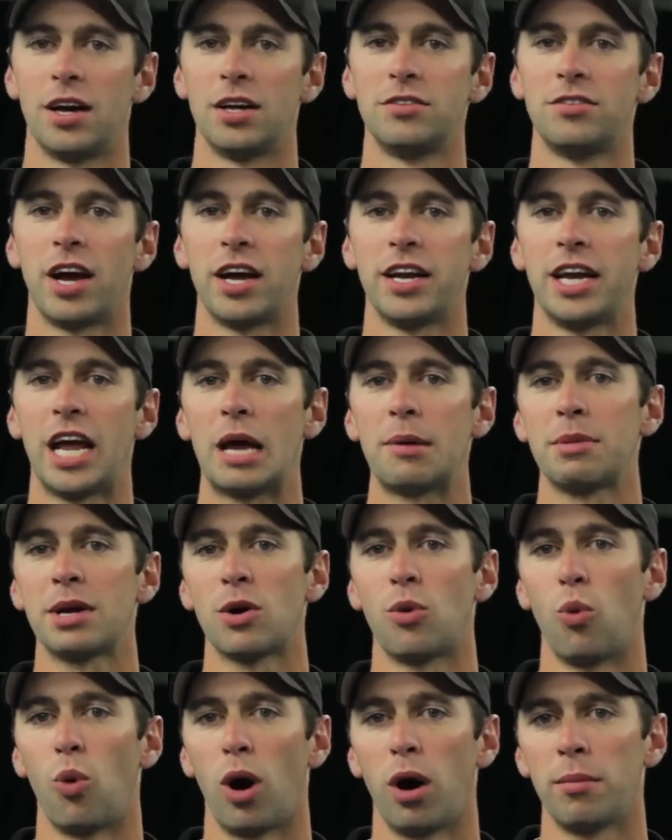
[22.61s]
A
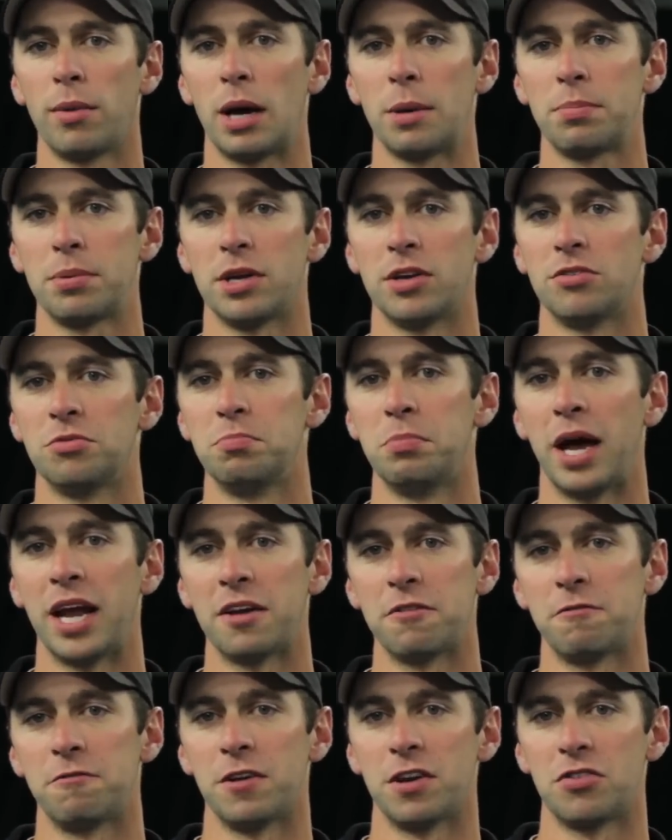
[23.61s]
dynamic warm-up is
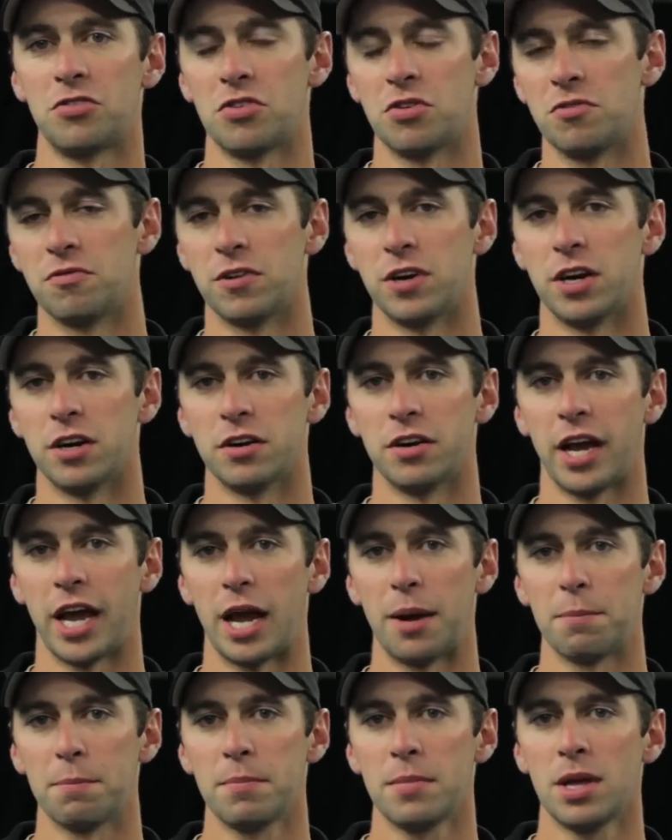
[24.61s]
beneficial for your
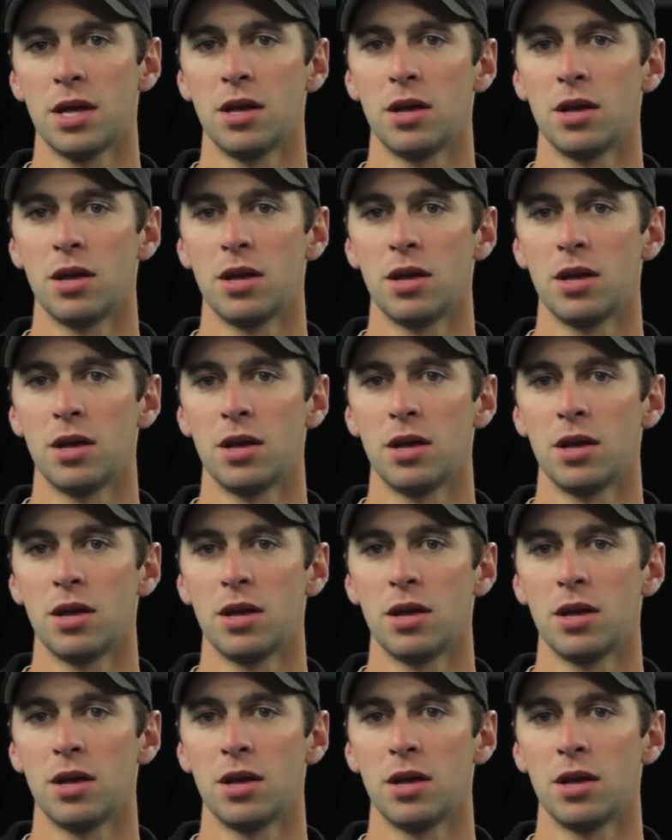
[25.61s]
game.